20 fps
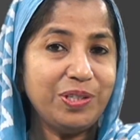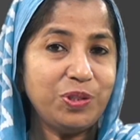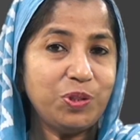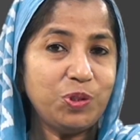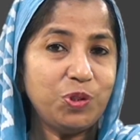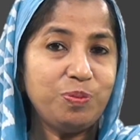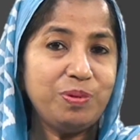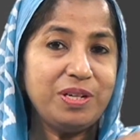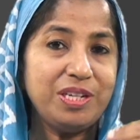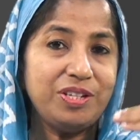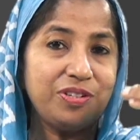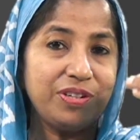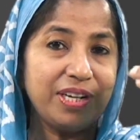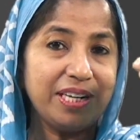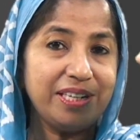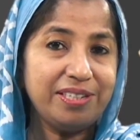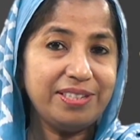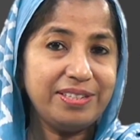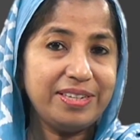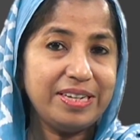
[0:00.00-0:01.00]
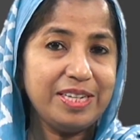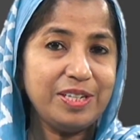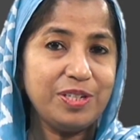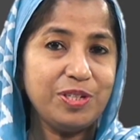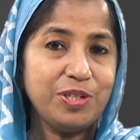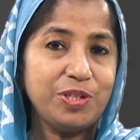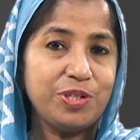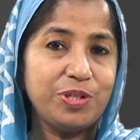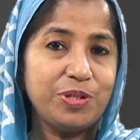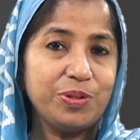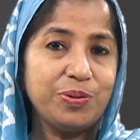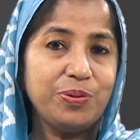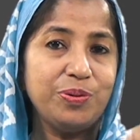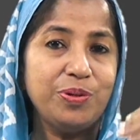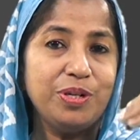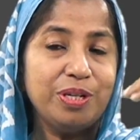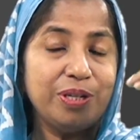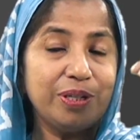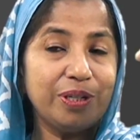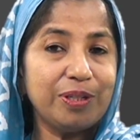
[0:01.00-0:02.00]
to be translated to
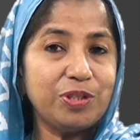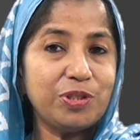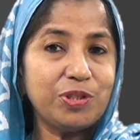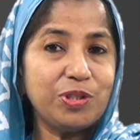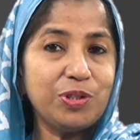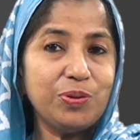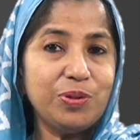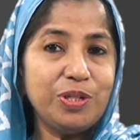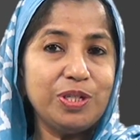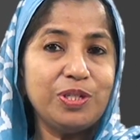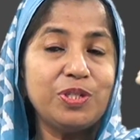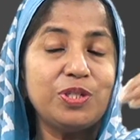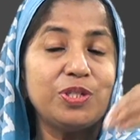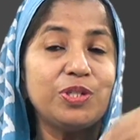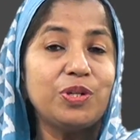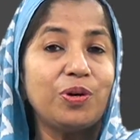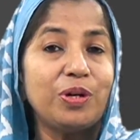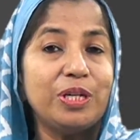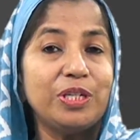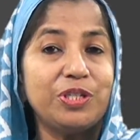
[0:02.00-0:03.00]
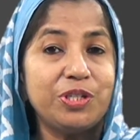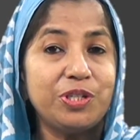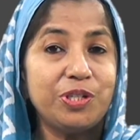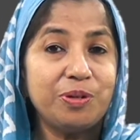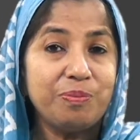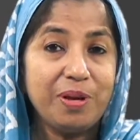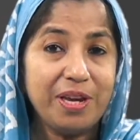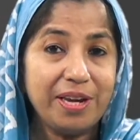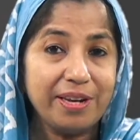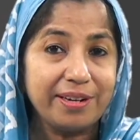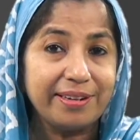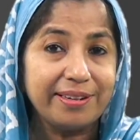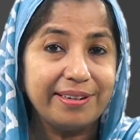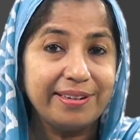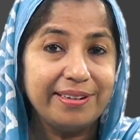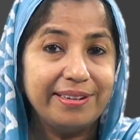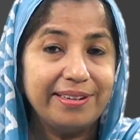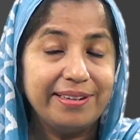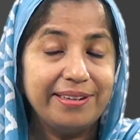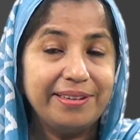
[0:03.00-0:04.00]
a student's knowledge domain,
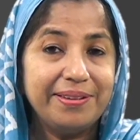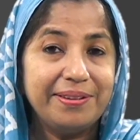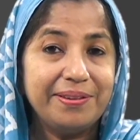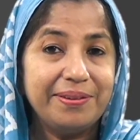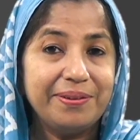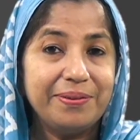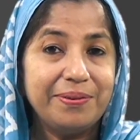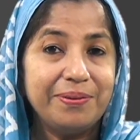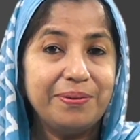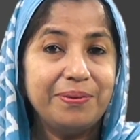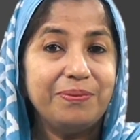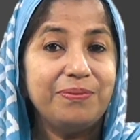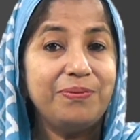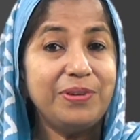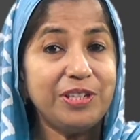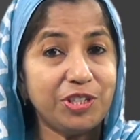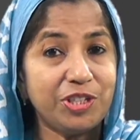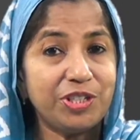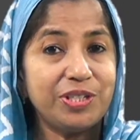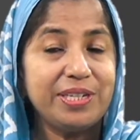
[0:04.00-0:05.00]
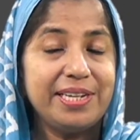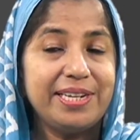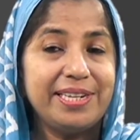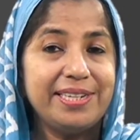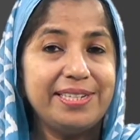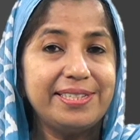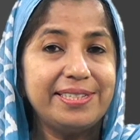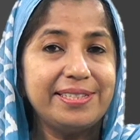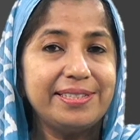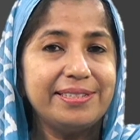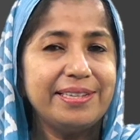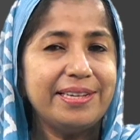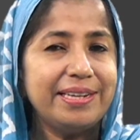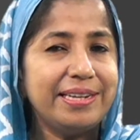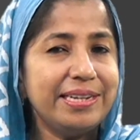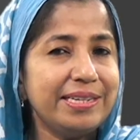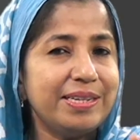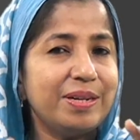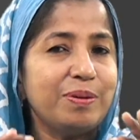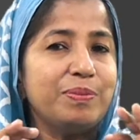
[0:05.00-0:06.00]
which needs a
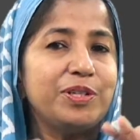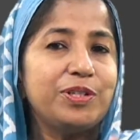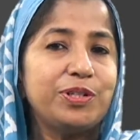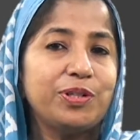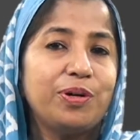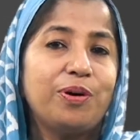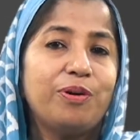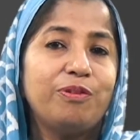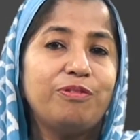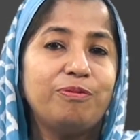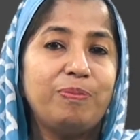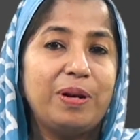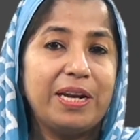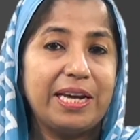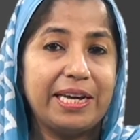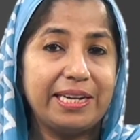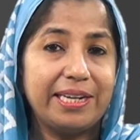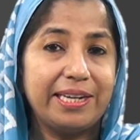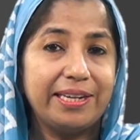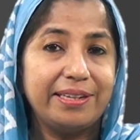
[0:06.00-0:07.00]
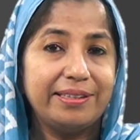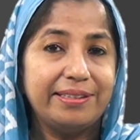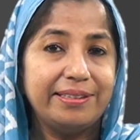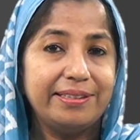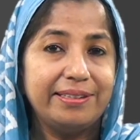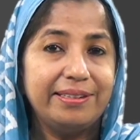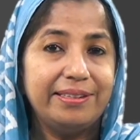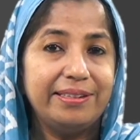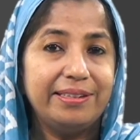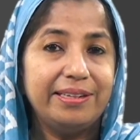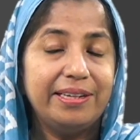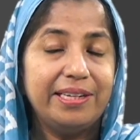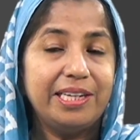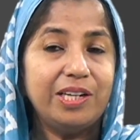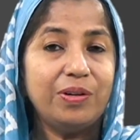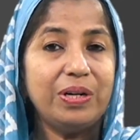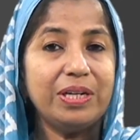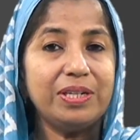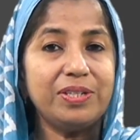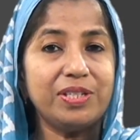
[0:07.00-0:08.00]
little bit of planning. Now,
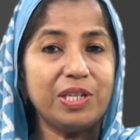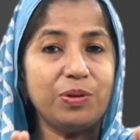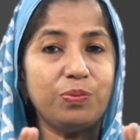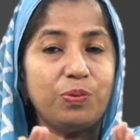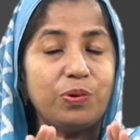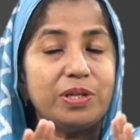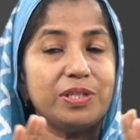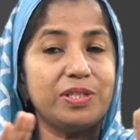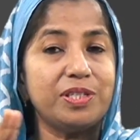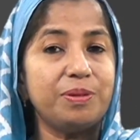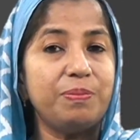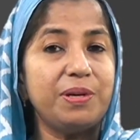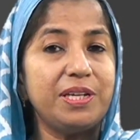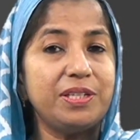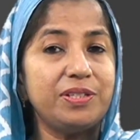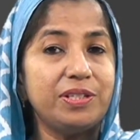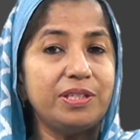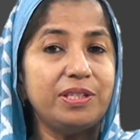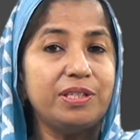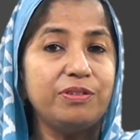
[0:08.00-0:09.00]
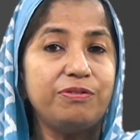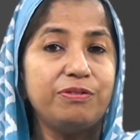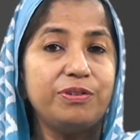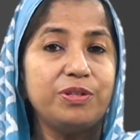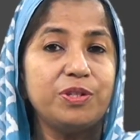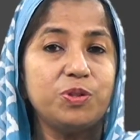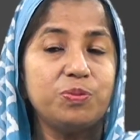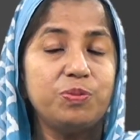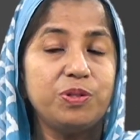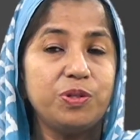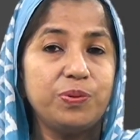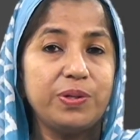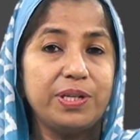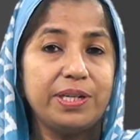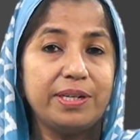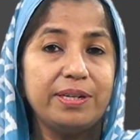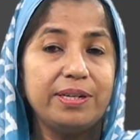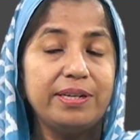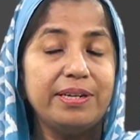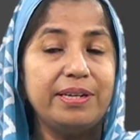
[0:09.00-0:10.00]
let us see what is the basic difference
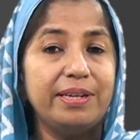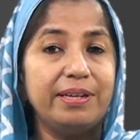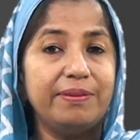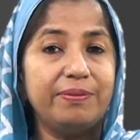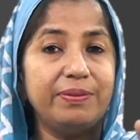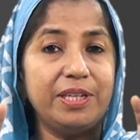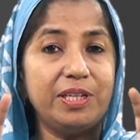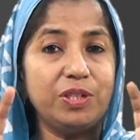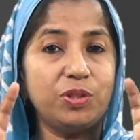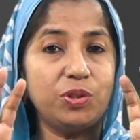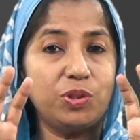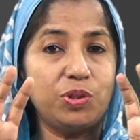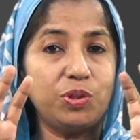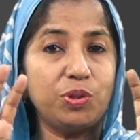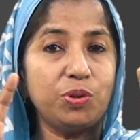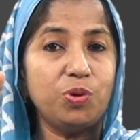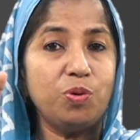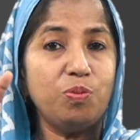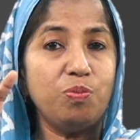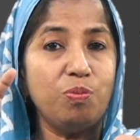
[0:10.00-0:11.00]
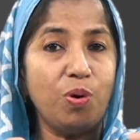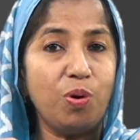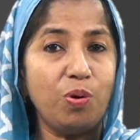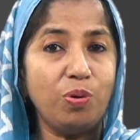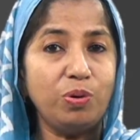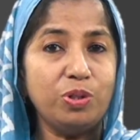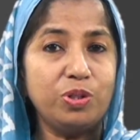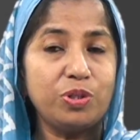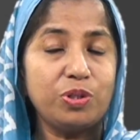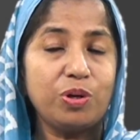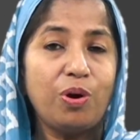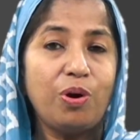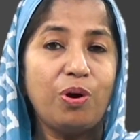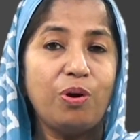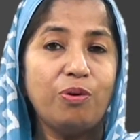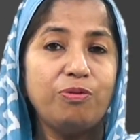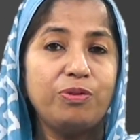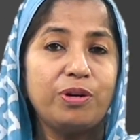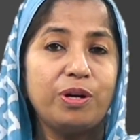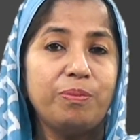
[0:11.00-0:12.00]
between these two modes
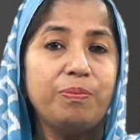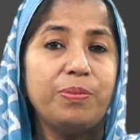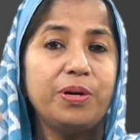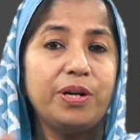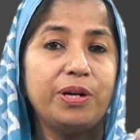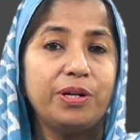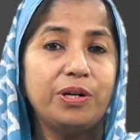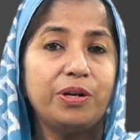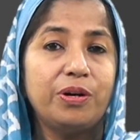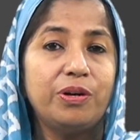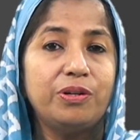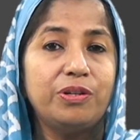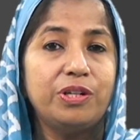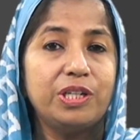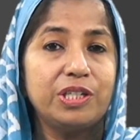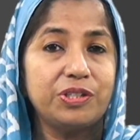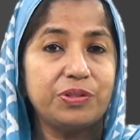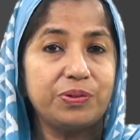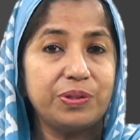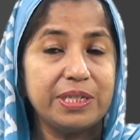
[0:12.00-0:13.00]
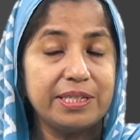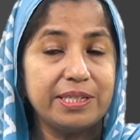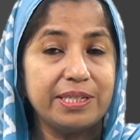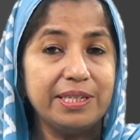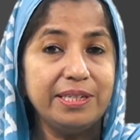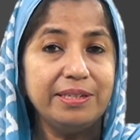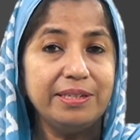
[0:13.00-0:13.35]
of compare and contrast writing,